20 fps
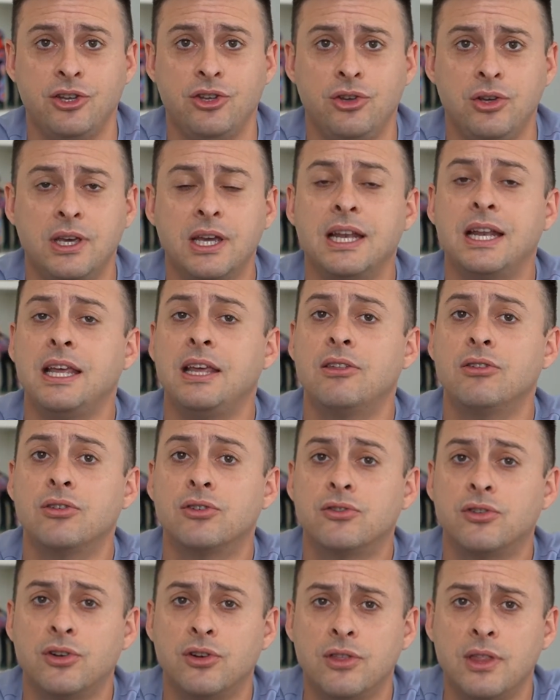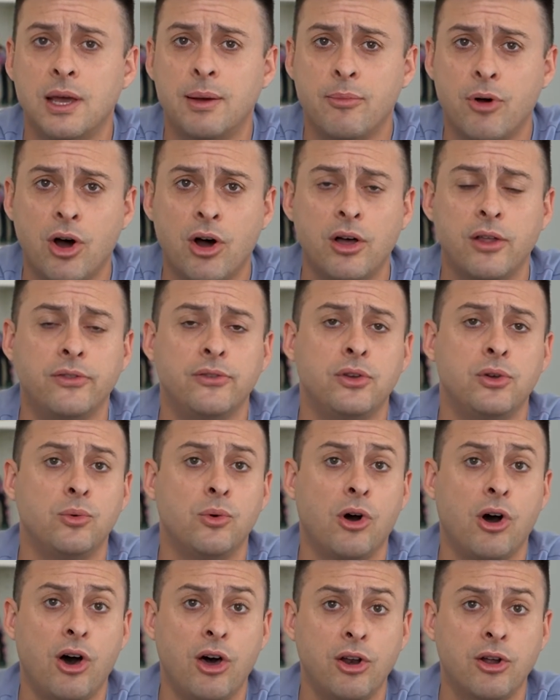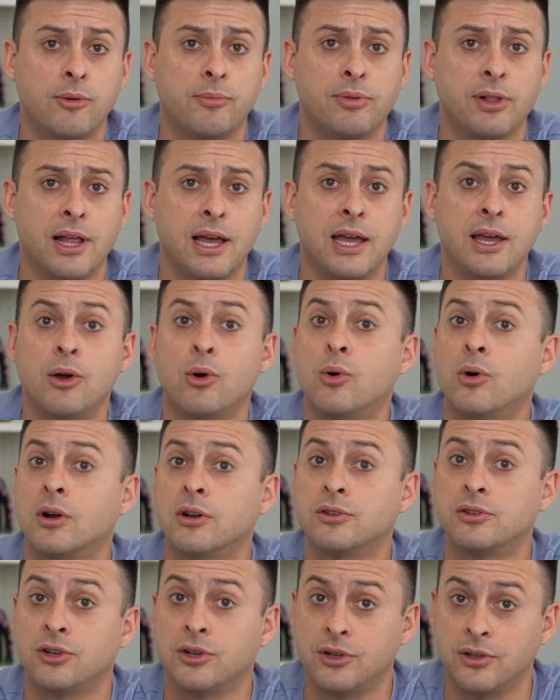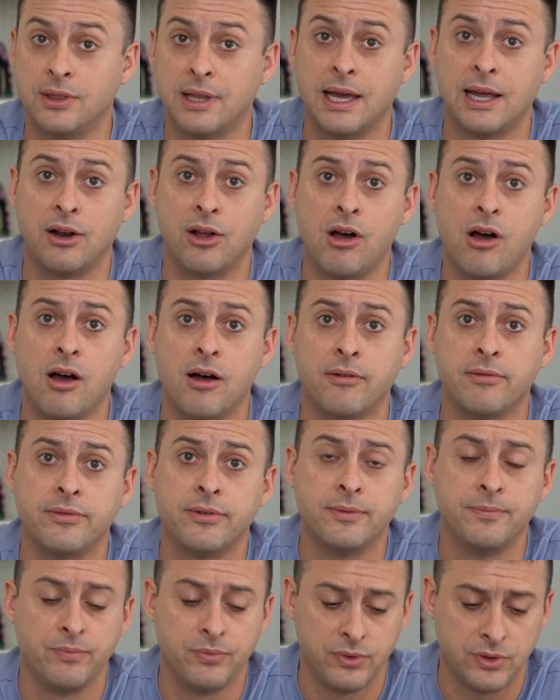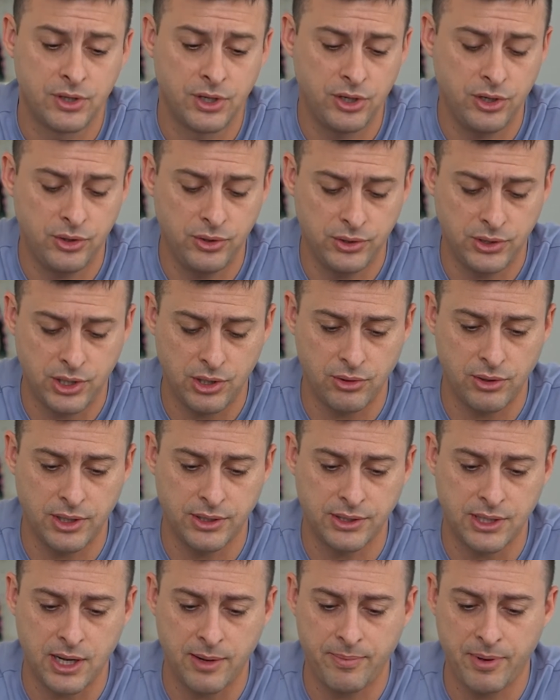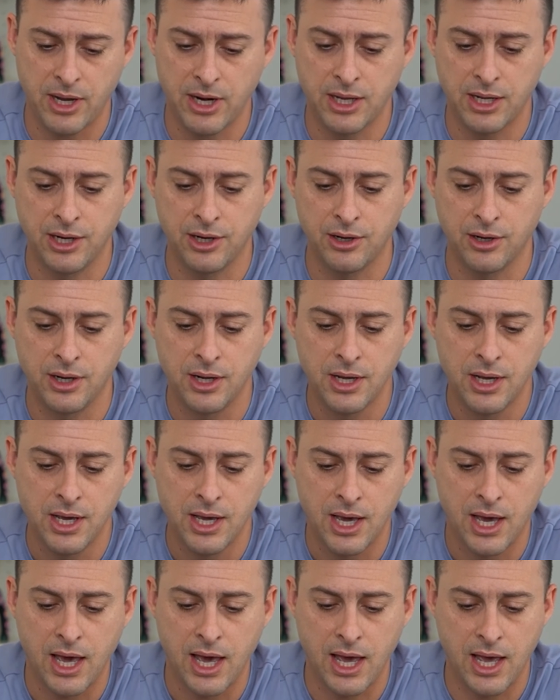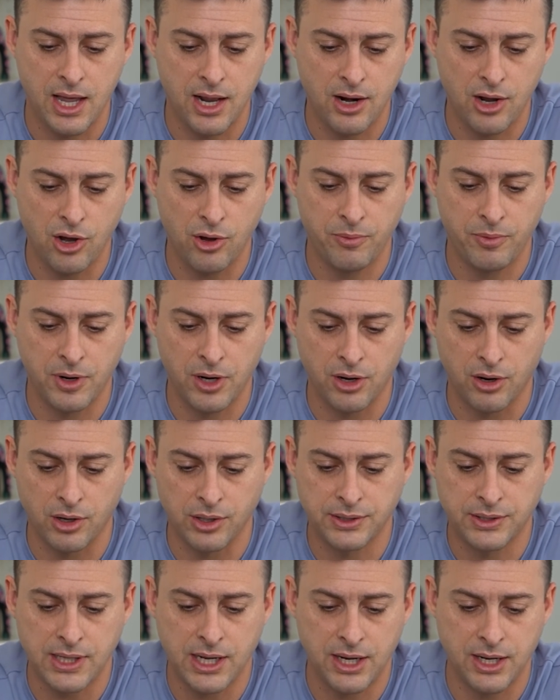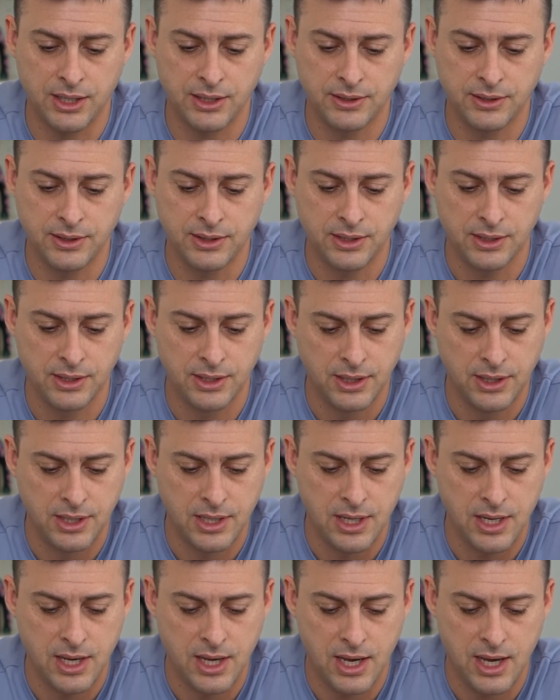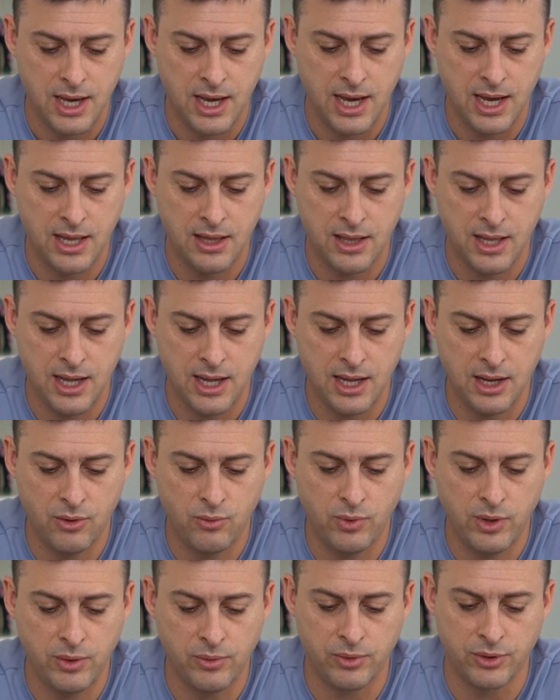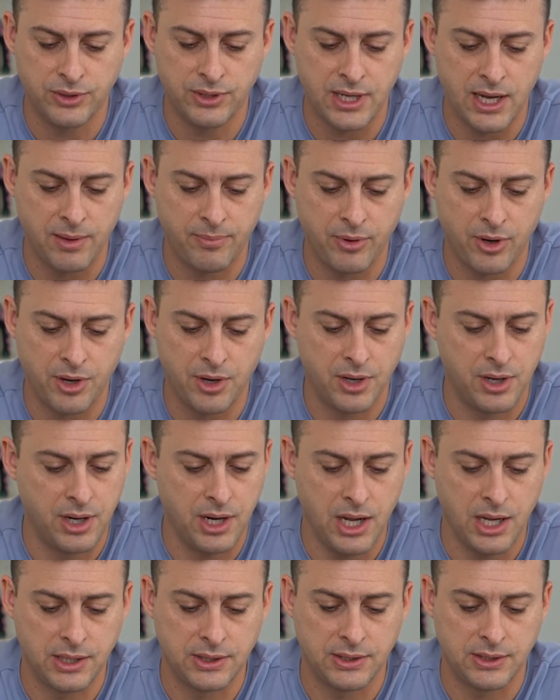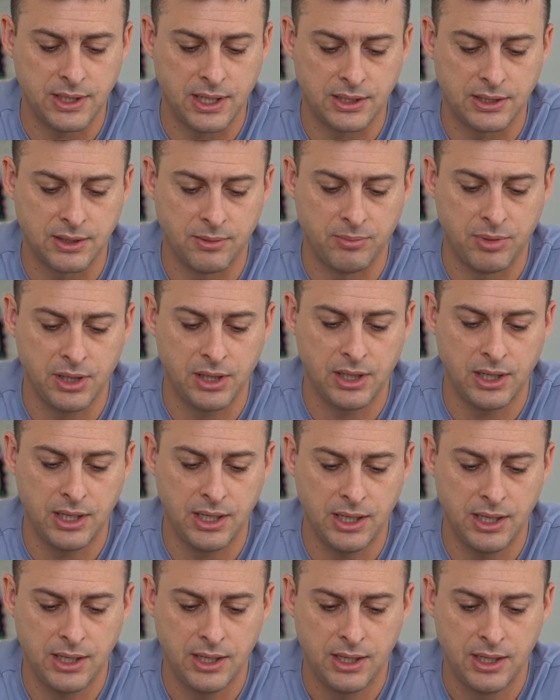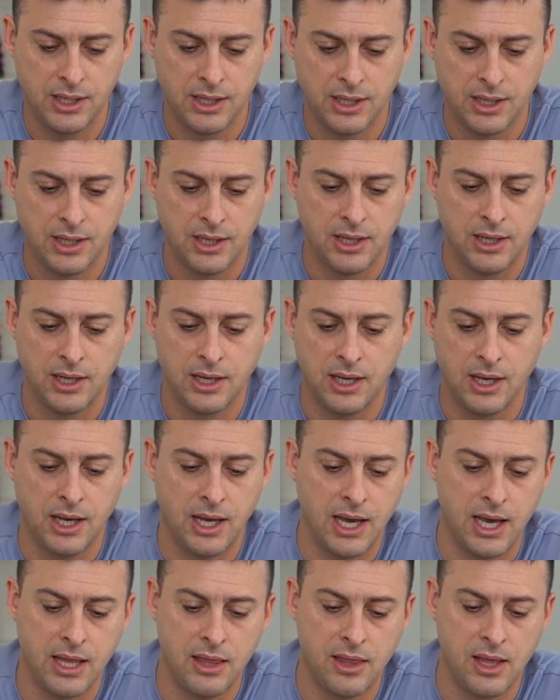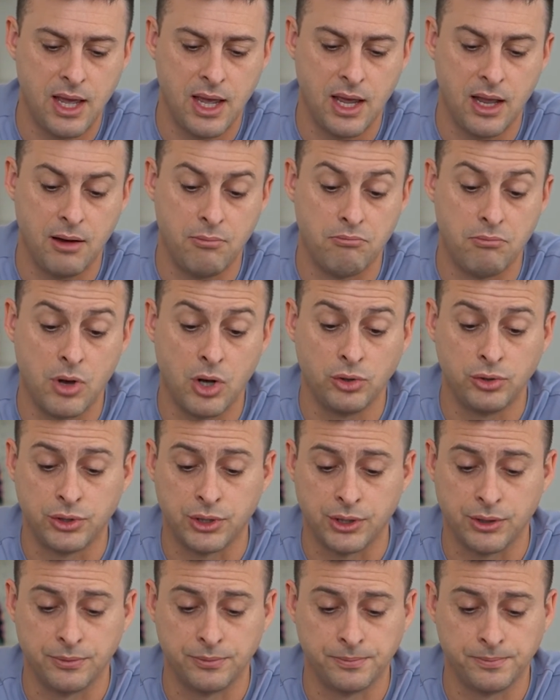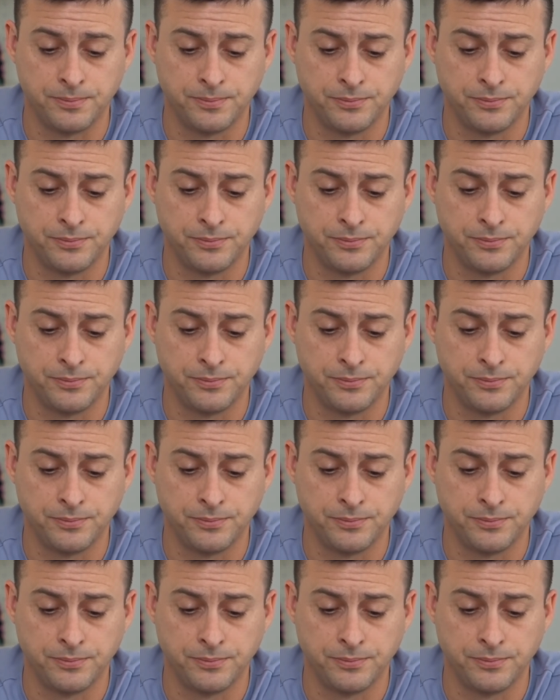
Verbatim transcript: You can either turn them on to autoplay or turn that off. To do so, let's hop out here and open our settings. And then we will tap on accessibility and then motion.